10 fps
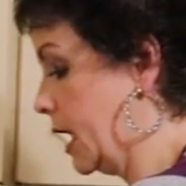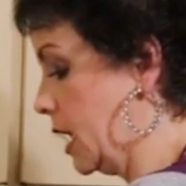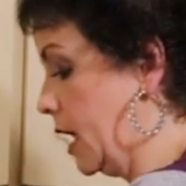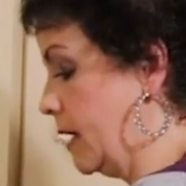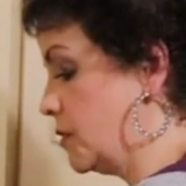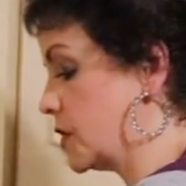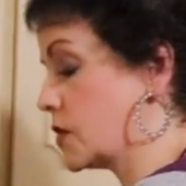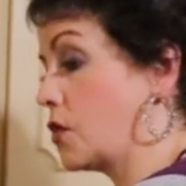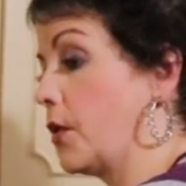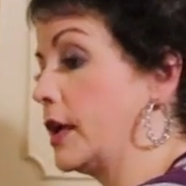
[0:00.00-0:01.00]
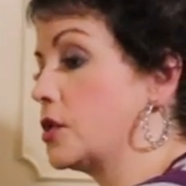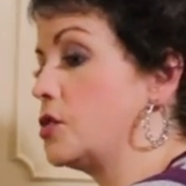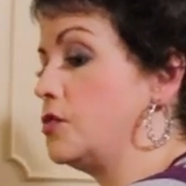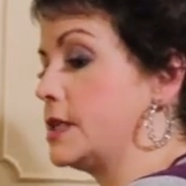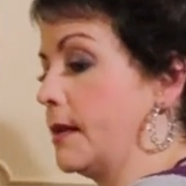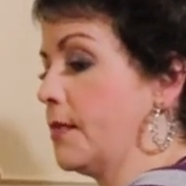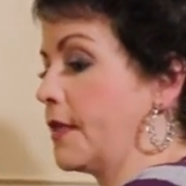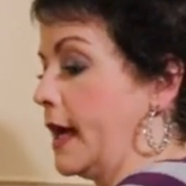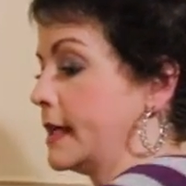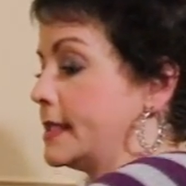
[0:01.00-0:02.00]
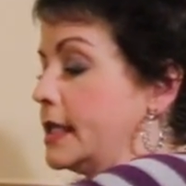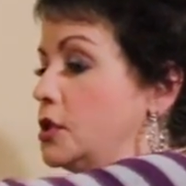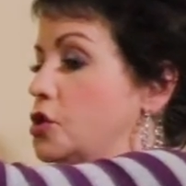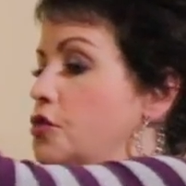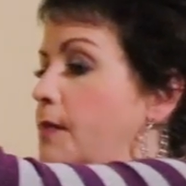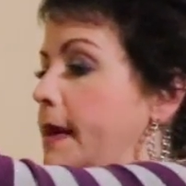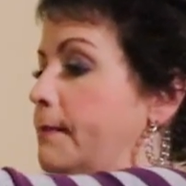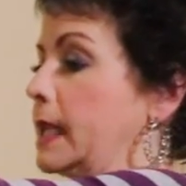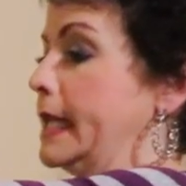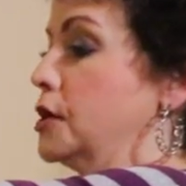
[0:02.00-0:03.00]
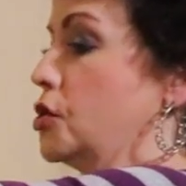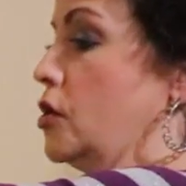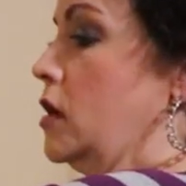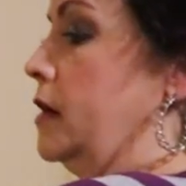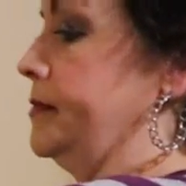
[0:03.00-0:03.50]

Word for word: And I am just going to dump that into my blender.